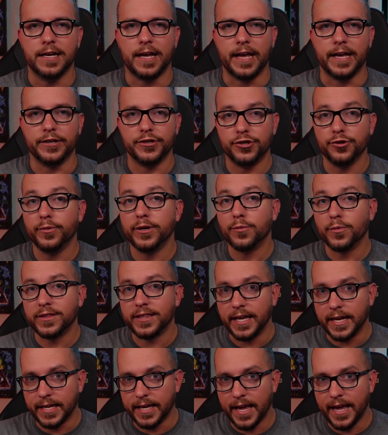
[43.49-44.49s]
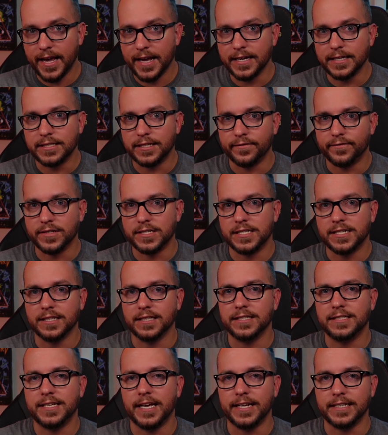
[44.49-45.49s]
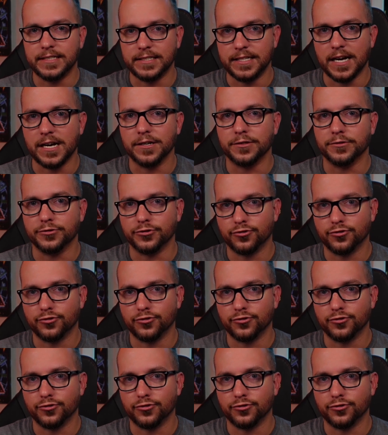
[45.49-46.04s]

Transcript: and doing what they can to facilitate Donald